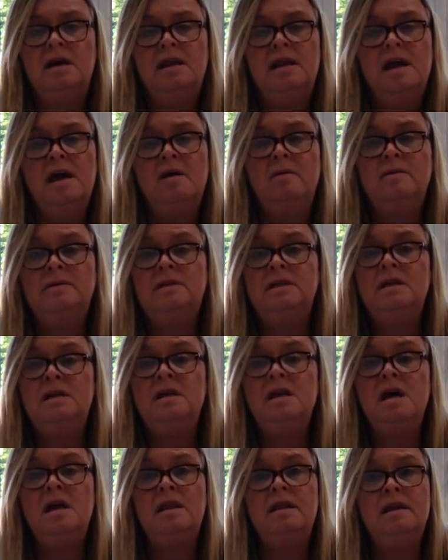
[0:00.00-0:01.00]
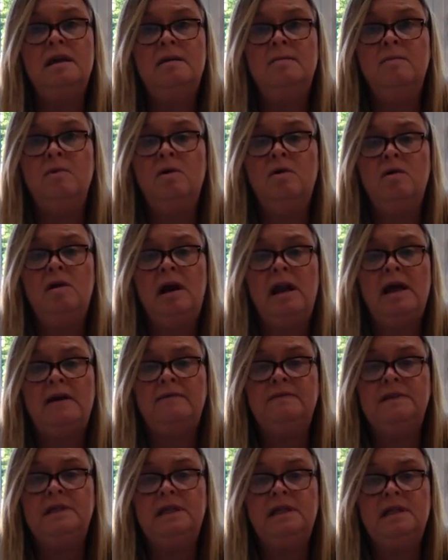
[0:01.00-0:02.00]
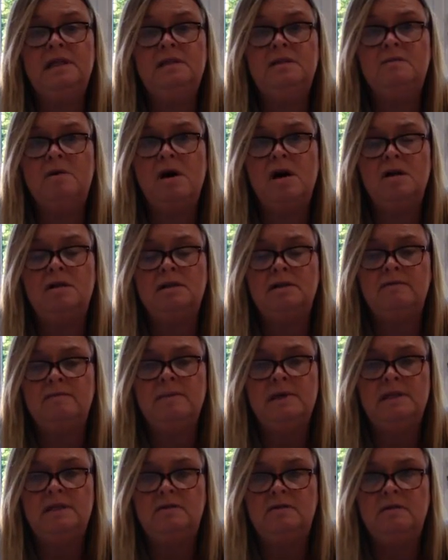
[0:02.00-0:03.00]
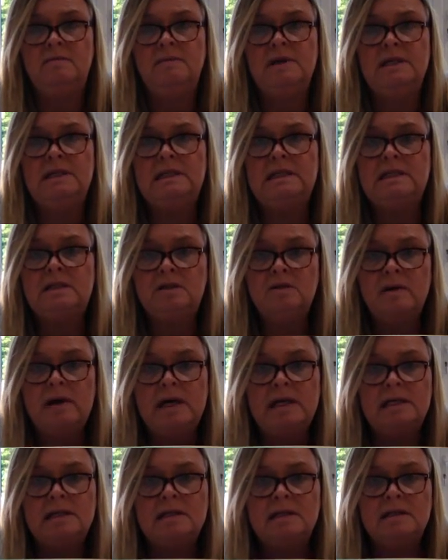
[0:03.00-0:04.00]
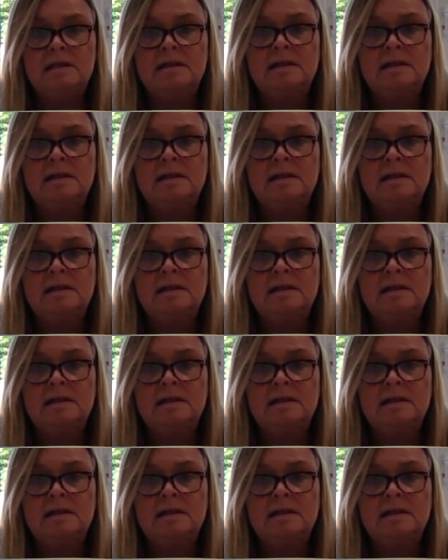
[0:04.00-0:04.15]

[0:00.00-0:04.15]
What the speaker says: There was nothing more left in this world of Mr. and Mrs. Twit.